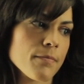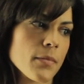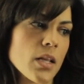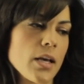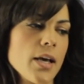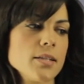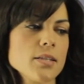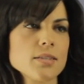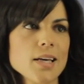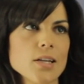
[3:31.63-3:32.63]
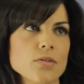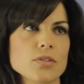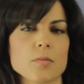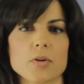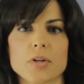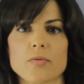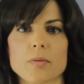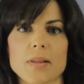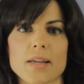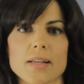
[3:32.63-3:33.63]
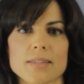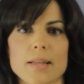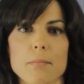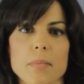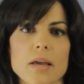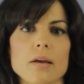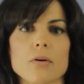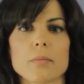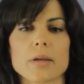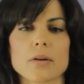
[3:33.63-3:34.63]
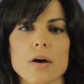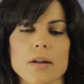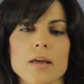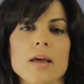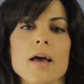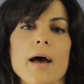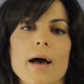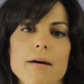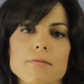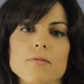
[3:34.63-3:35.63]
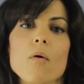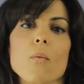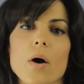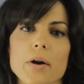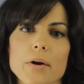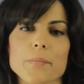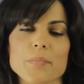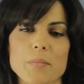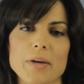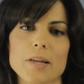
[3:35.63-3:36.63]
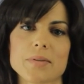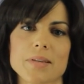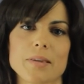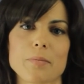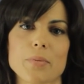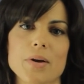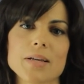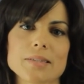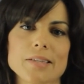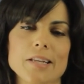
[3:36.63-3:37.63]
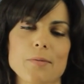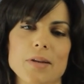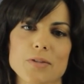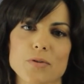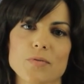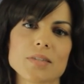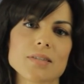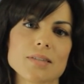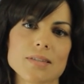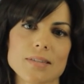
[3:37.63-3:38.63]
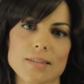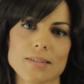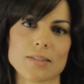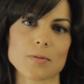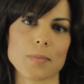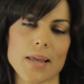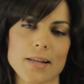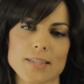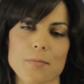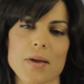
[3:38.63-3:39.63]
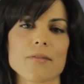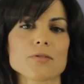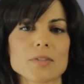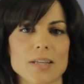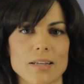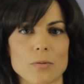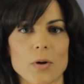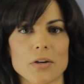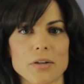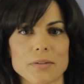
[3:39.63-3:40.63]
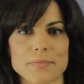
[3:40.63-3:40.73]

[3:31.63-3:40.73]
And this is kind of the summary of the planets that may or may not have water. My name is Eylene Perez, and I'm an astrophysicist, and this is Planets That May Have Contained Water.